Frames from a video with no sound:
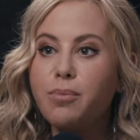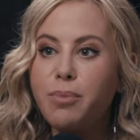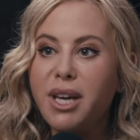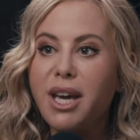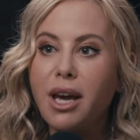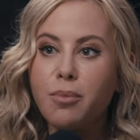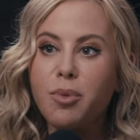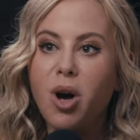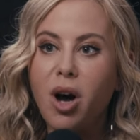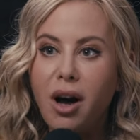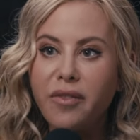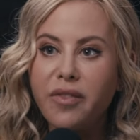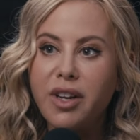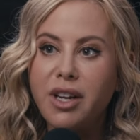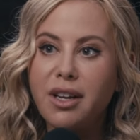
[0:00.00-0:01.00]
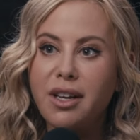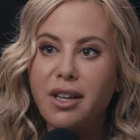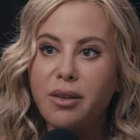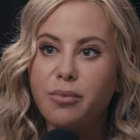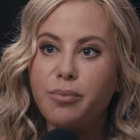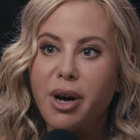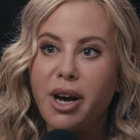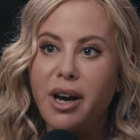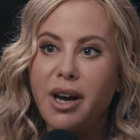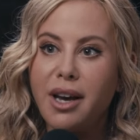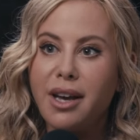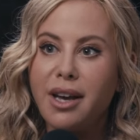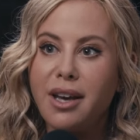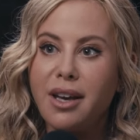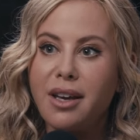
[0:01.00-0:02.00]
became confident in
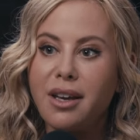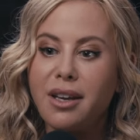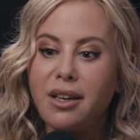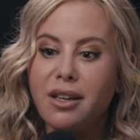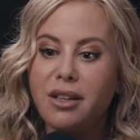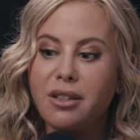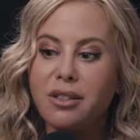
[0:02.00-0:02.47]
my